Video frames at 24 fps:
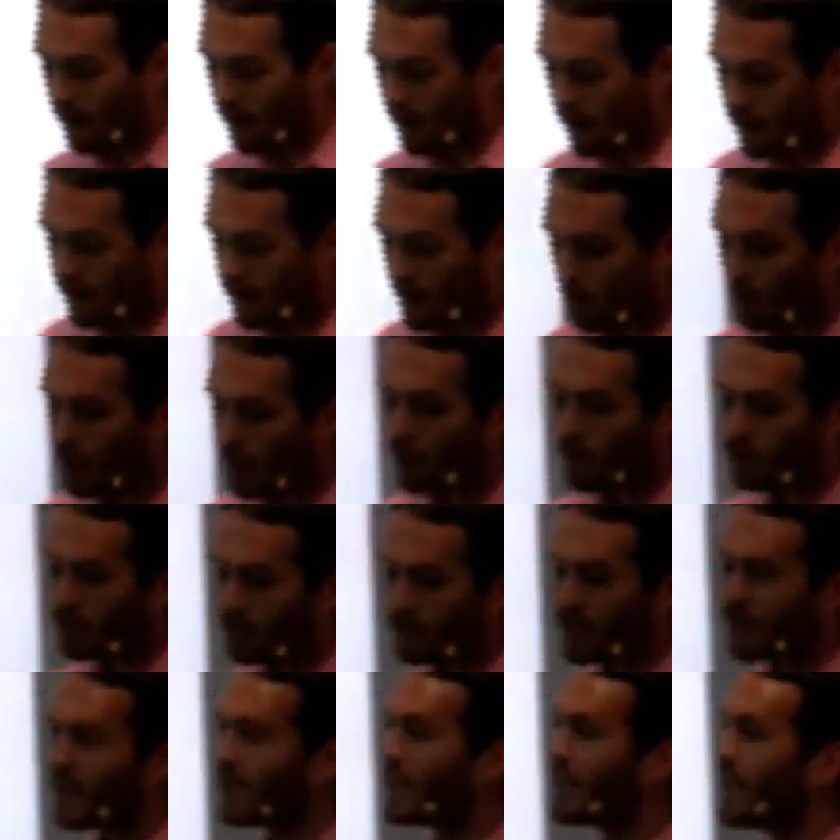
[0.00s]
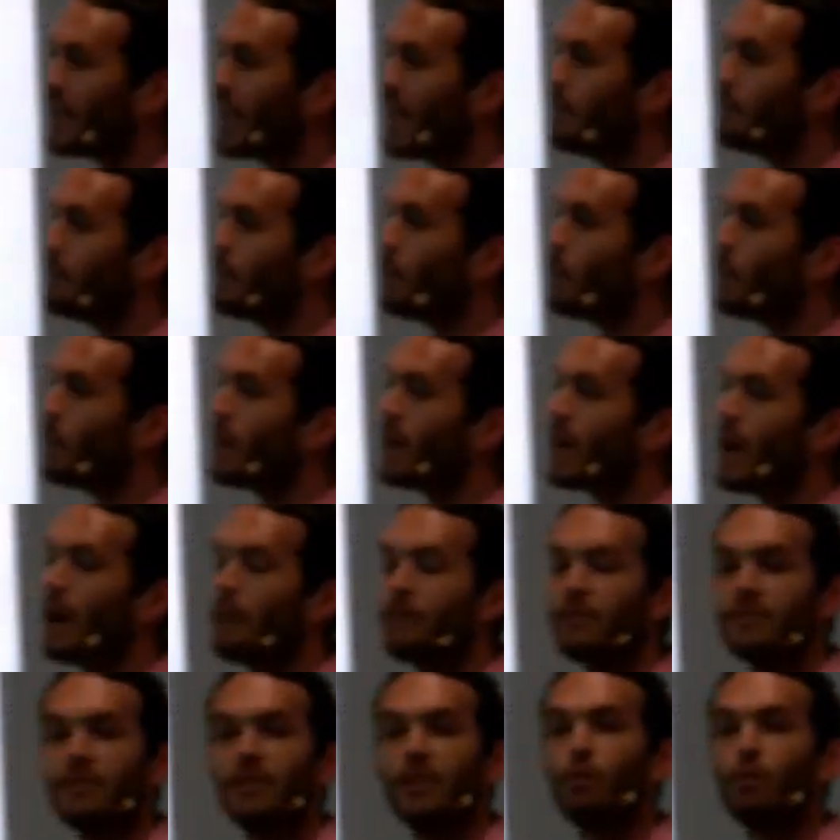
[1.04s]
that we ultimately claim that when it comes
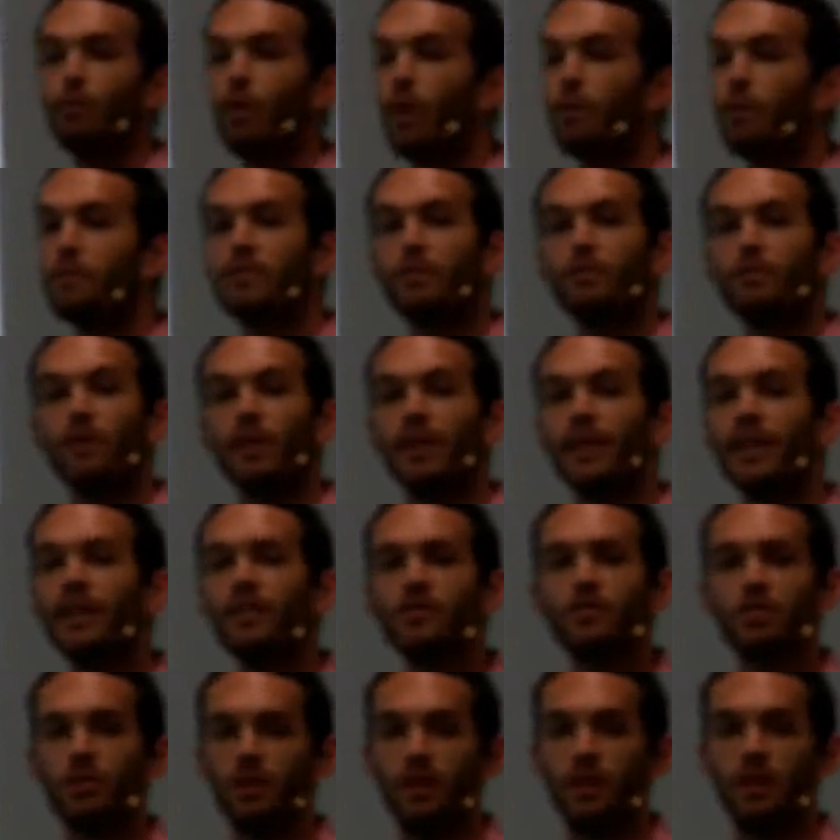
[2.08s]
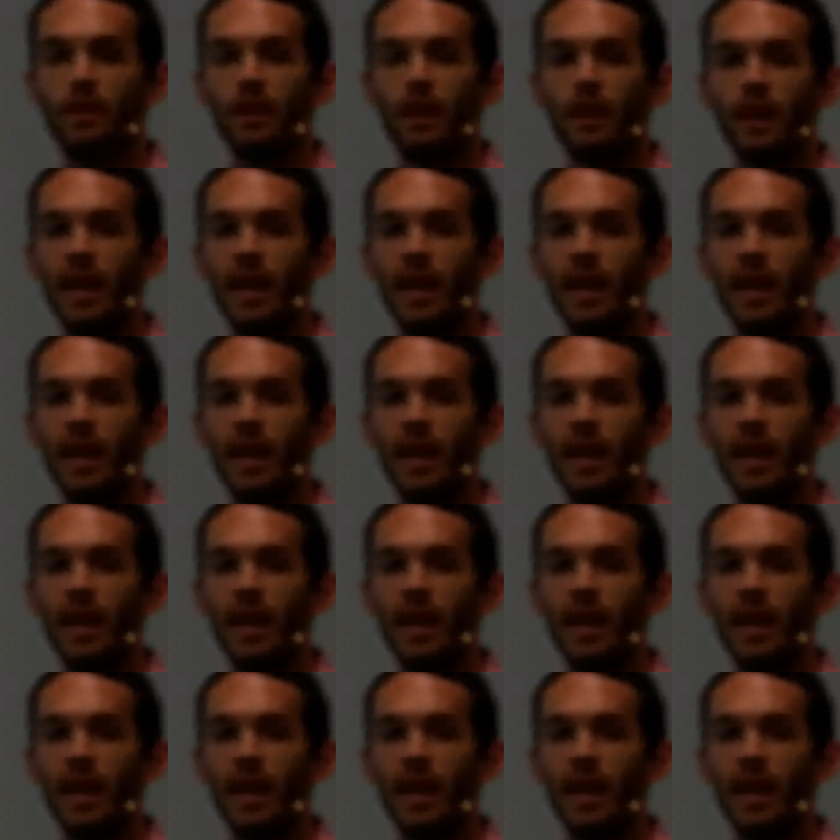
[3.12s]
to the realms of religion,